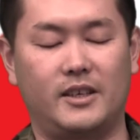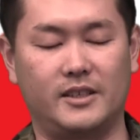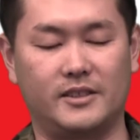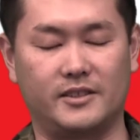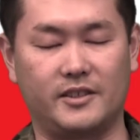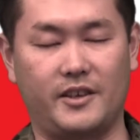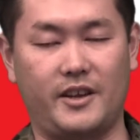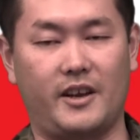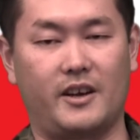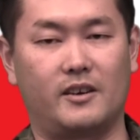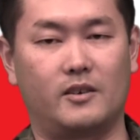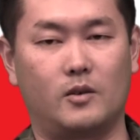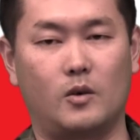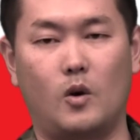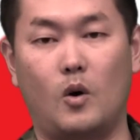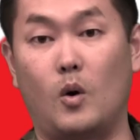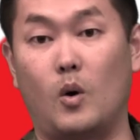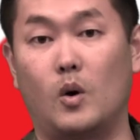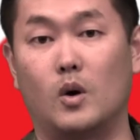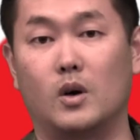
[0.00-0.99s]
Israel
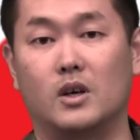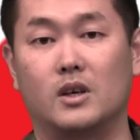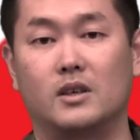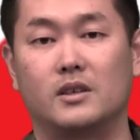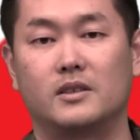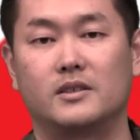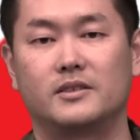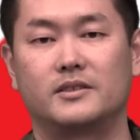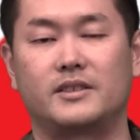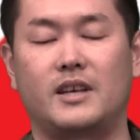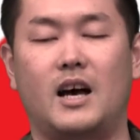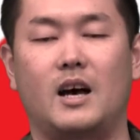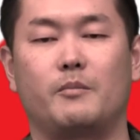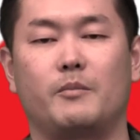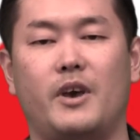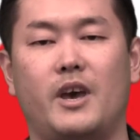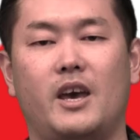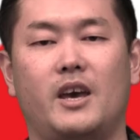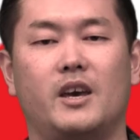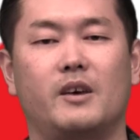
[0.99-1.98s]
or
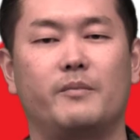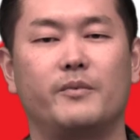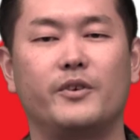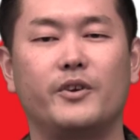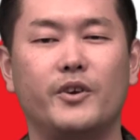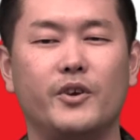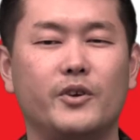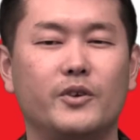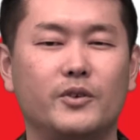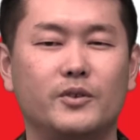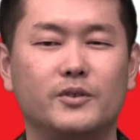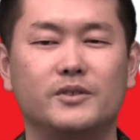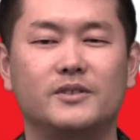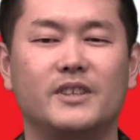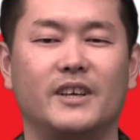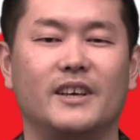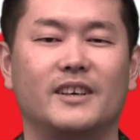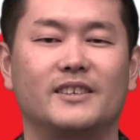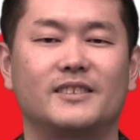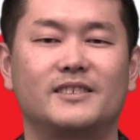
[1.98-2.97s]
some Hebrew
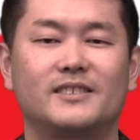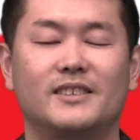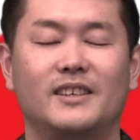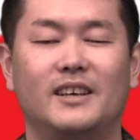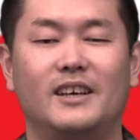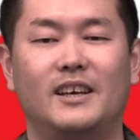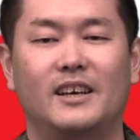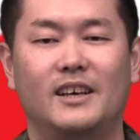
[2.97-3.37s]
things.